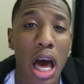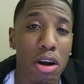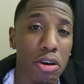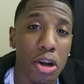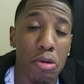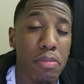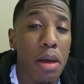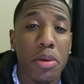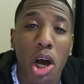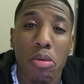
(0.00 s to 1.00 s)
I don't know,
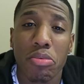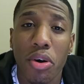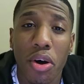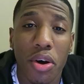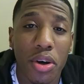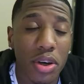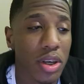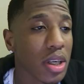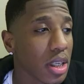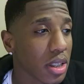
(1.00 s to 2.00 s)
maybe I'm wrong.
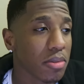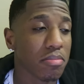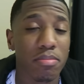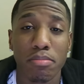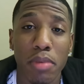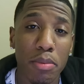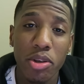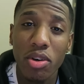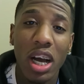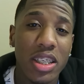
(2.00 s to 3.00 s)

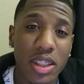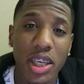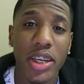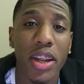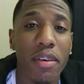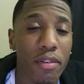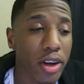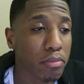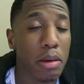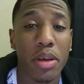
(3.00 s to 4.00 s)
Maybe you guys see it different.